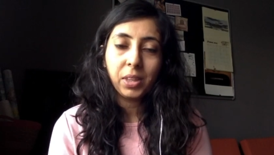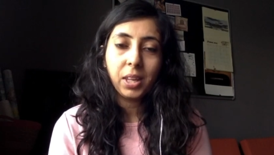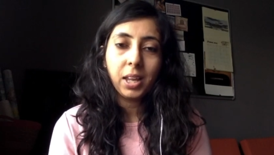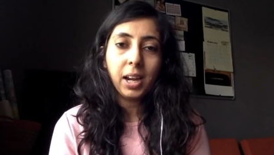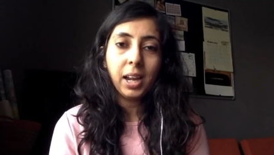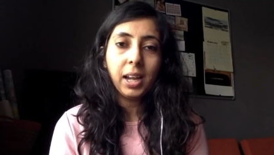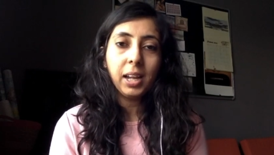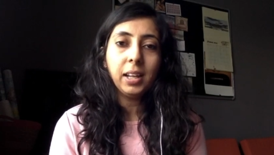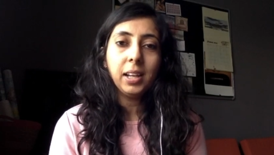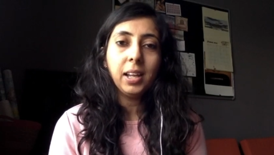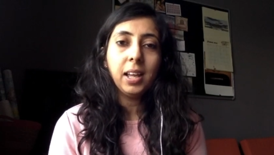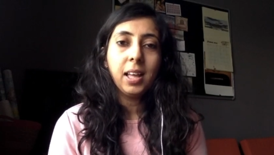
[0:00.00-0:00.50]

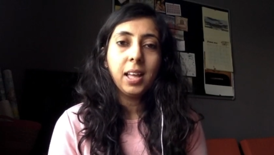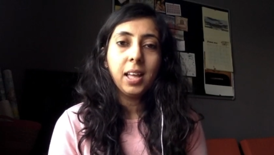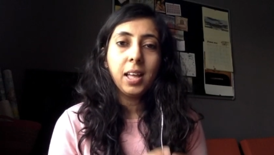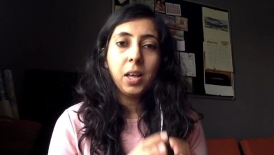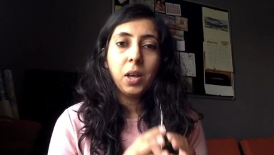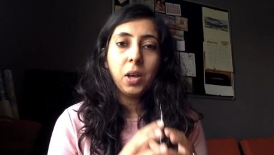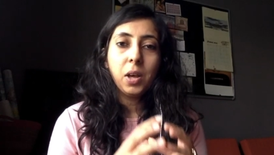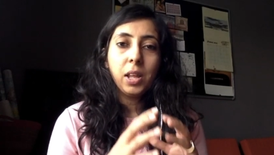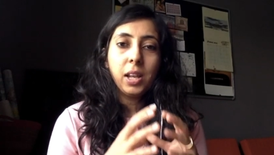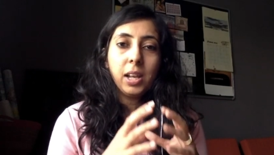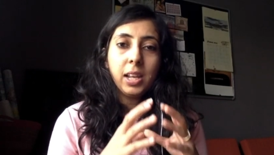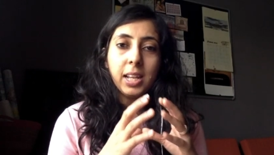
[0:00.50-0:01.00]
right?
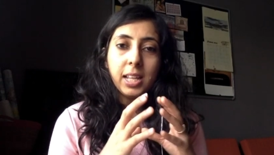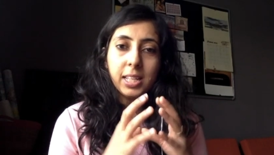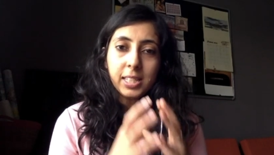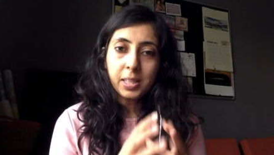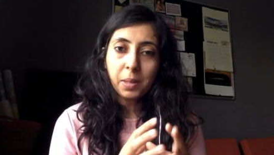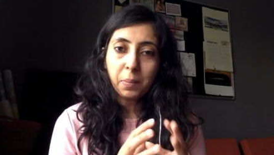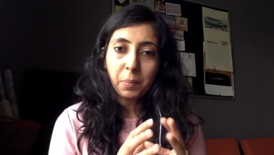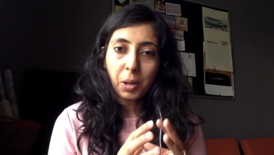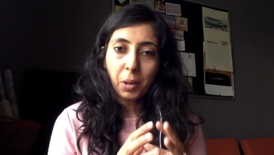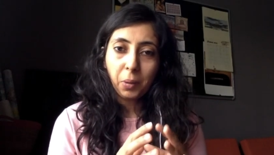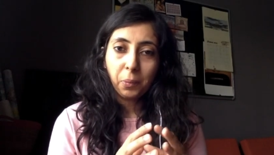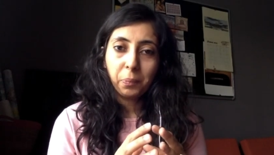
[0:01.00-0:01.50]
List
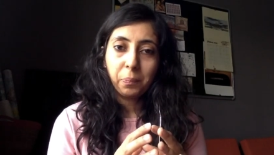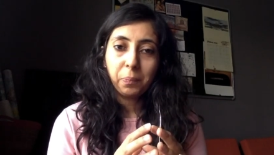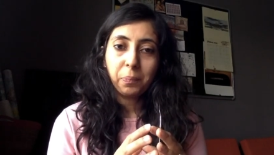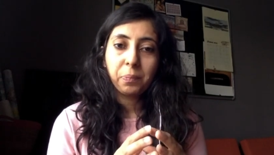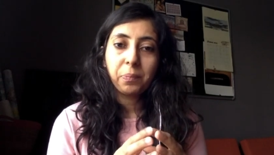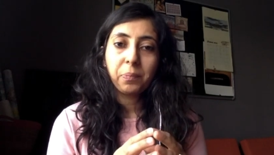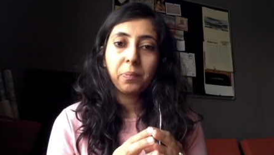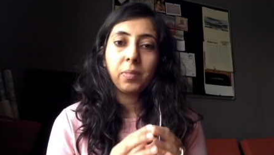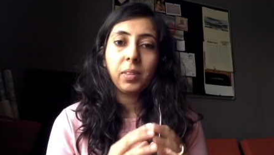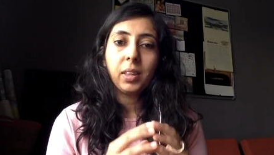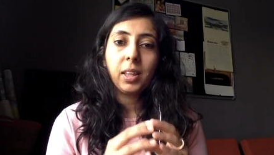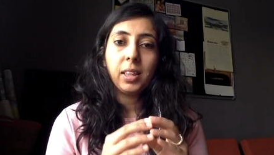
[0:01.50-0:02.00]
them down.
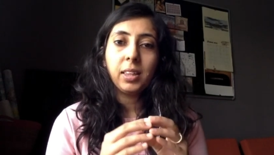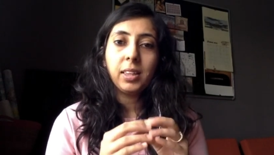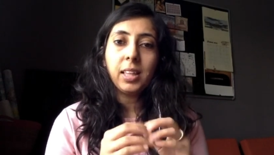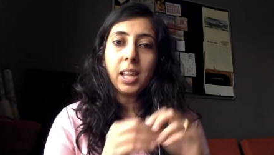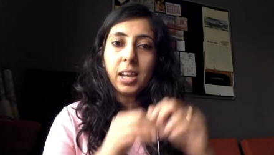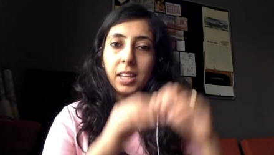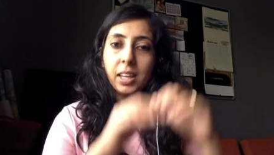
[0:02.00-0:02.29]
Then